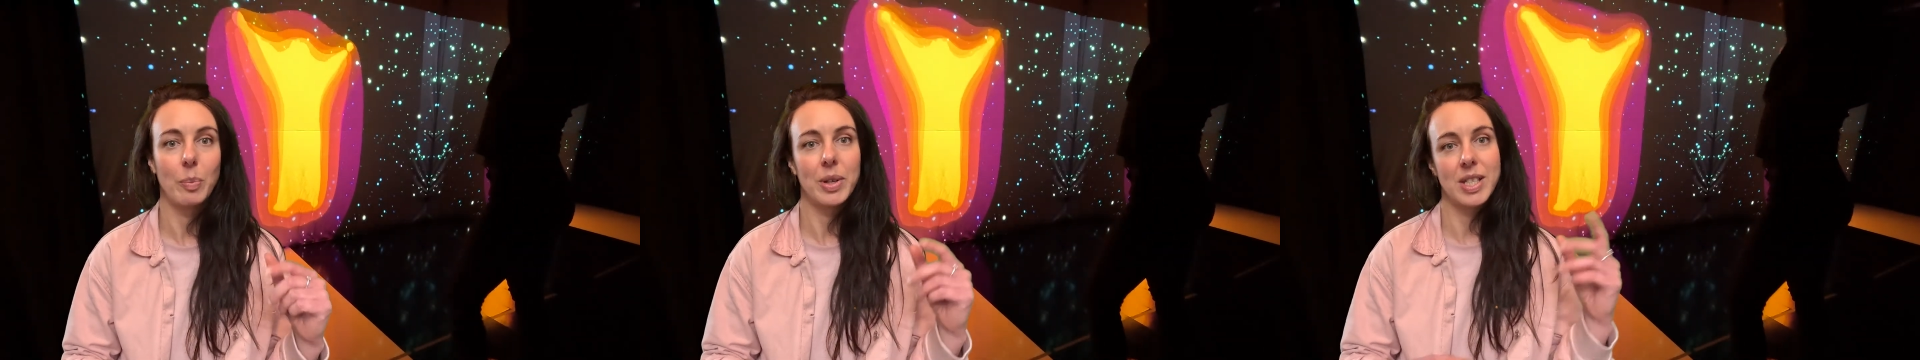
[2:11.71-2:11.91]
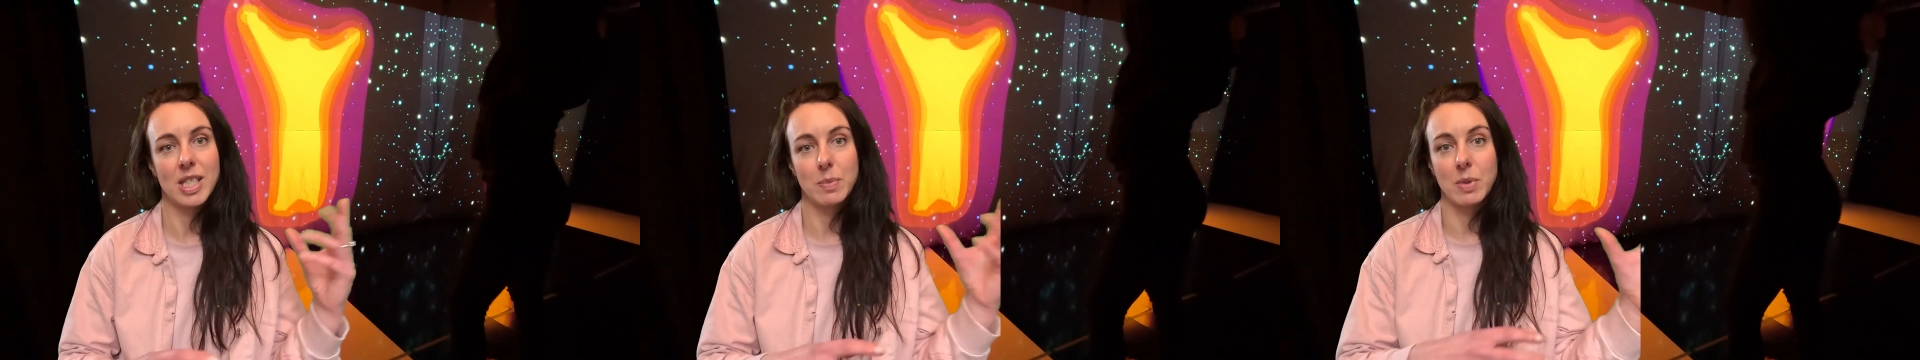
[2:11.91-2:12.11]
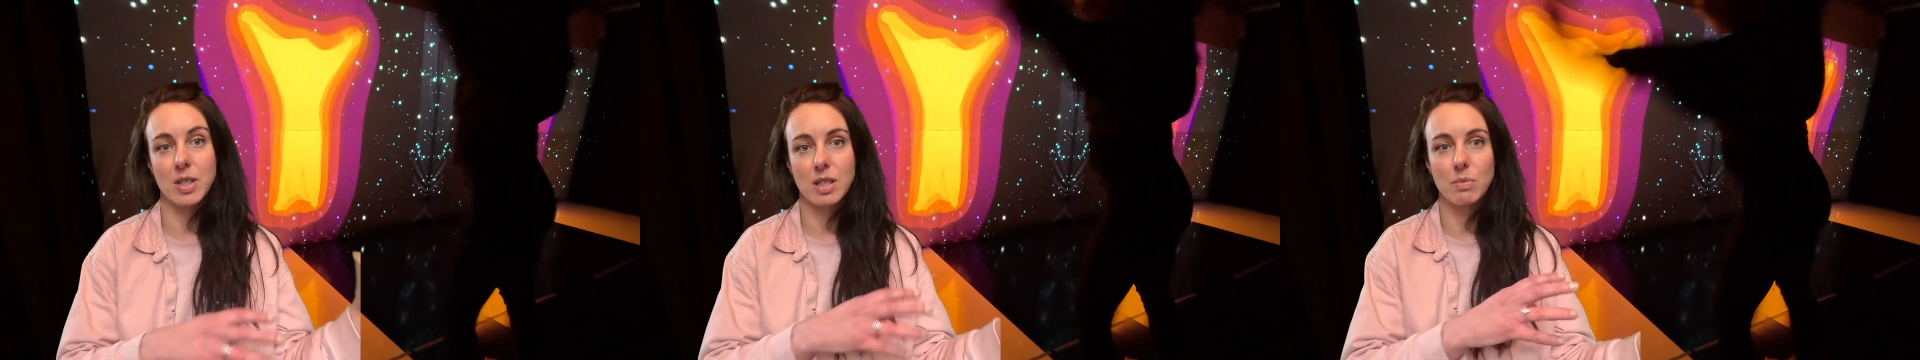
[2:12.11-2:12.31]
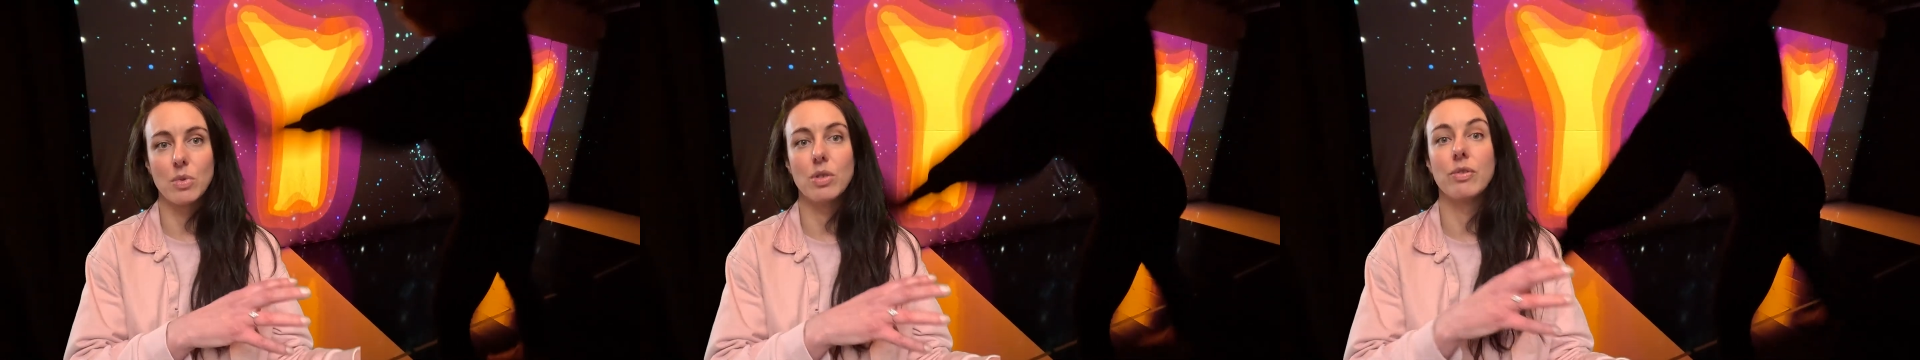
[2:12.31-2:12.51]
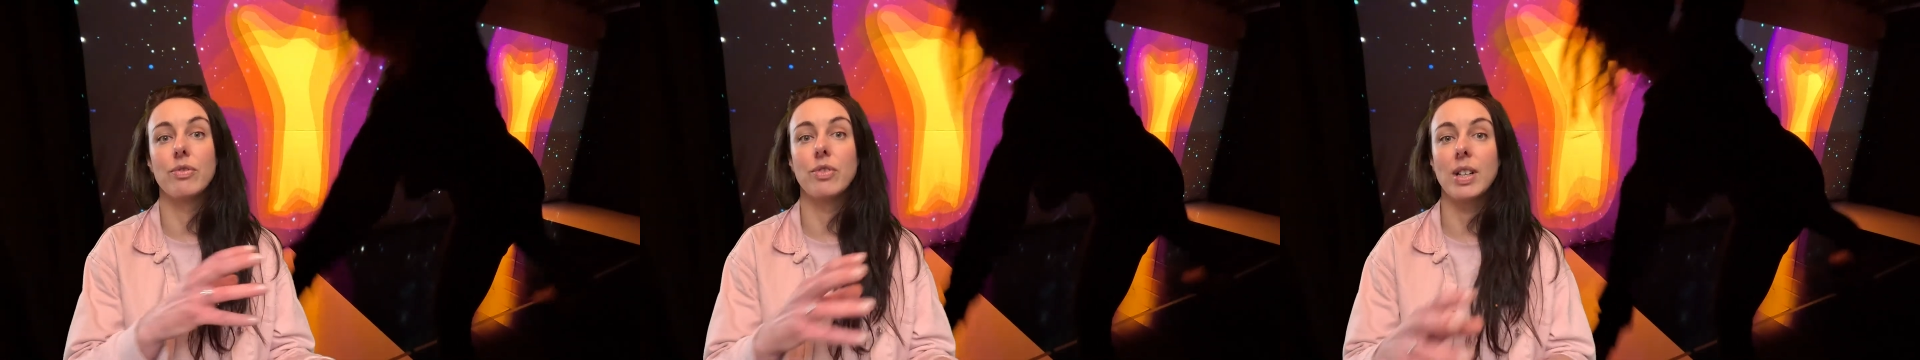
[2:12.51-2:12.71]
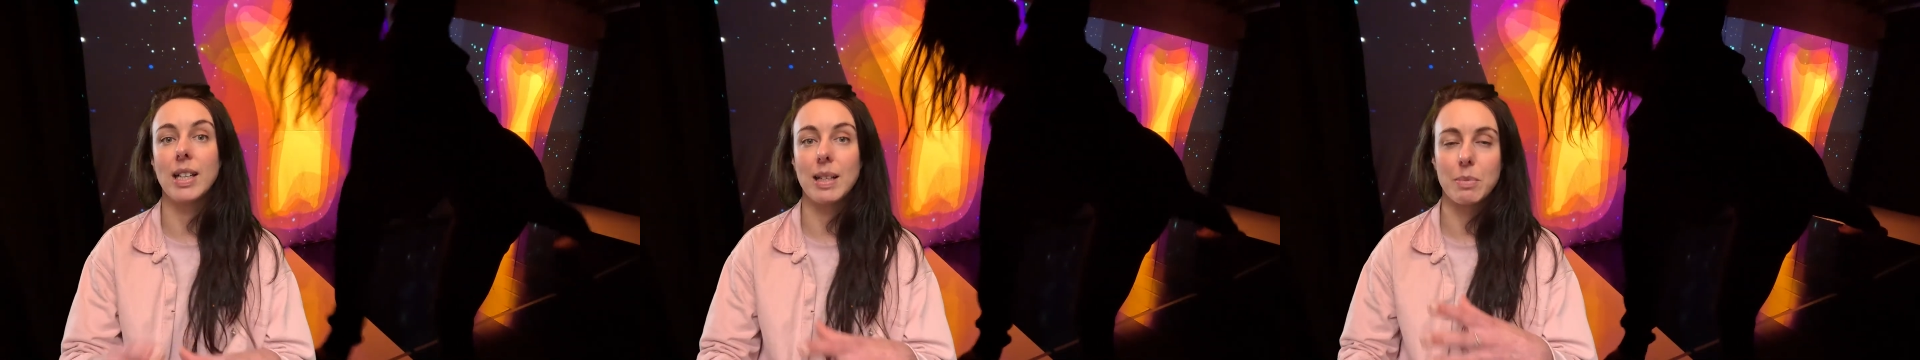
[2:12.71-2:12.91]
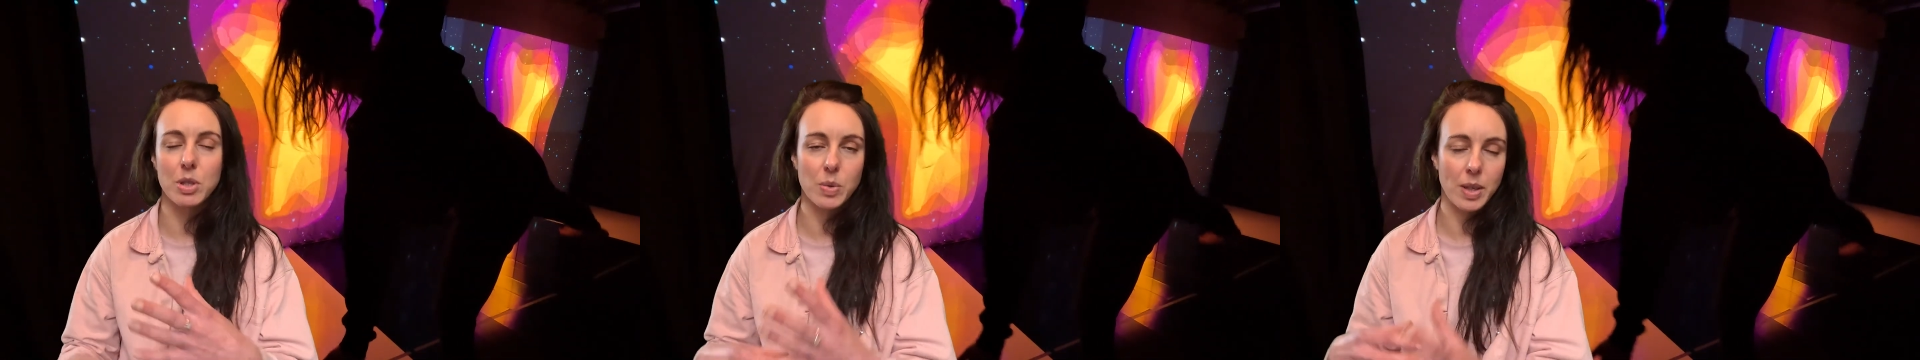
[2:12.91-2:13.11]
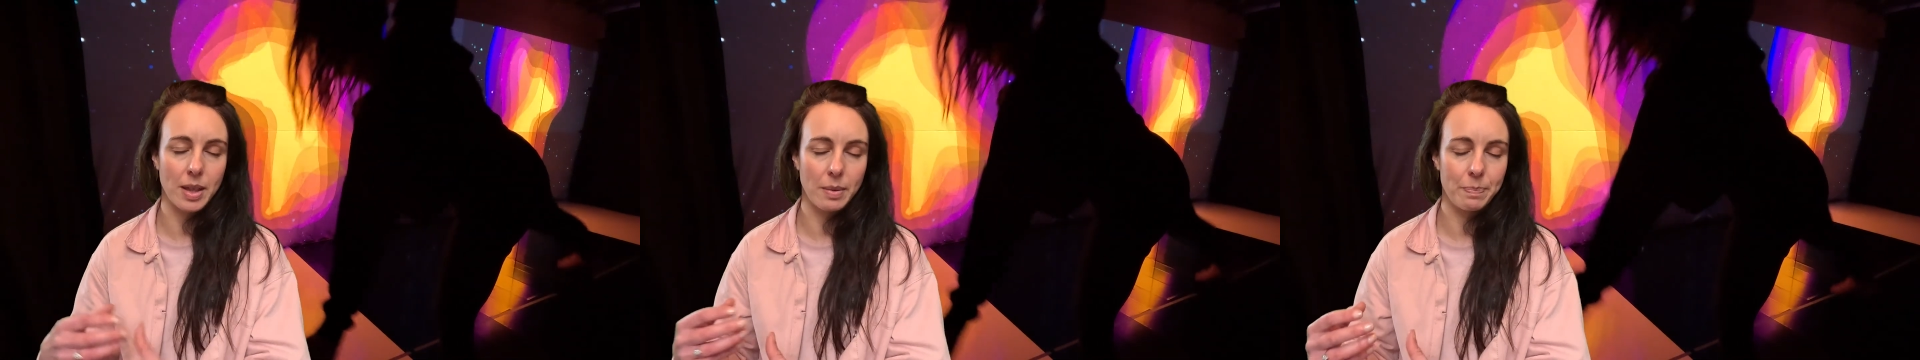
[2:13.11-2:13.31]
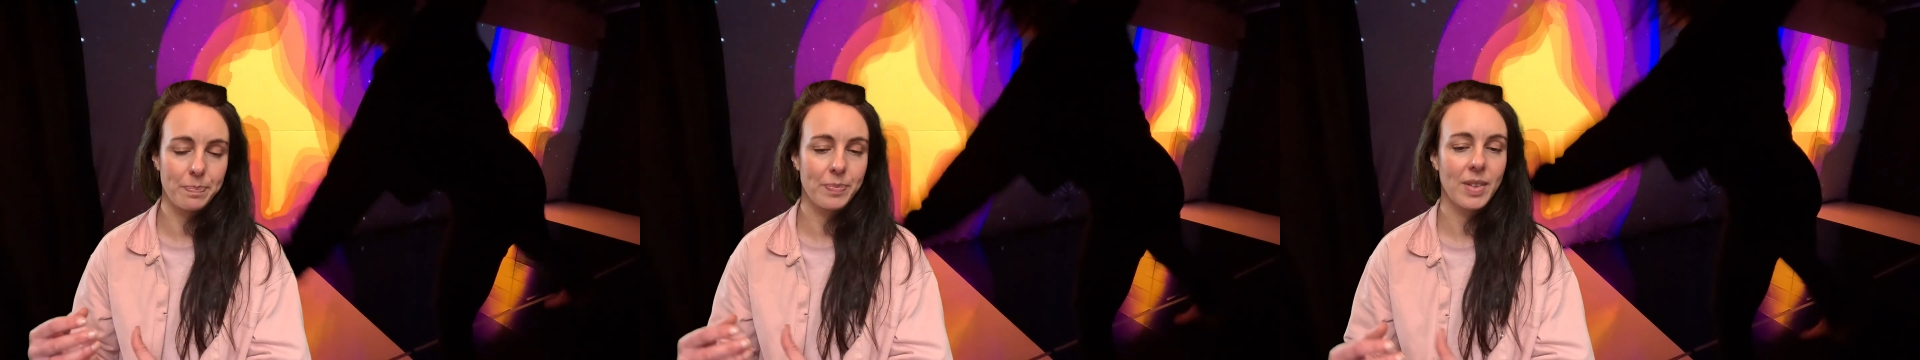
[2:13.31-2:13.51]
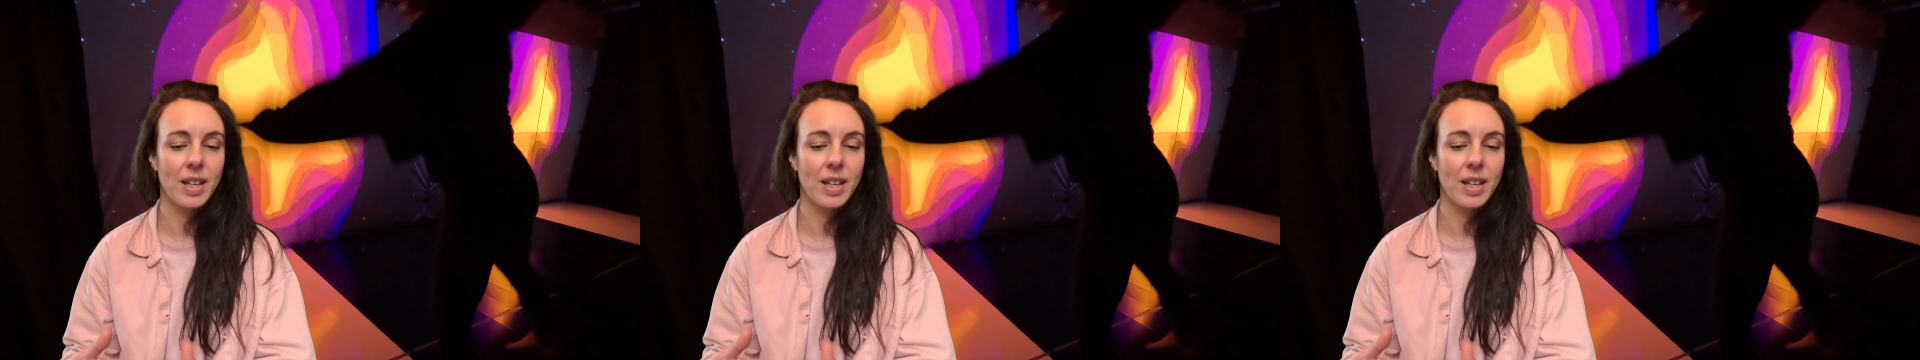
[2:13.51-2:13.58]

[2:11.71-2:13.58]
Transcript: participants to move freely between them.